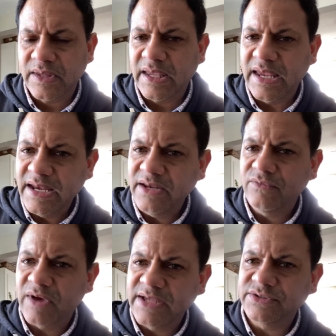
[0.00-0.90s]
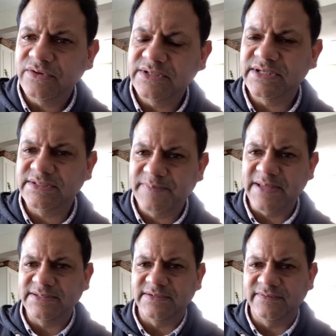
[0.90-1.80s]
Heated razor is
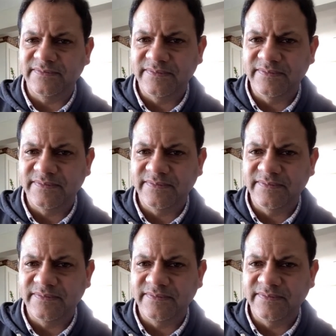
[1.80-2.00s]
expensive.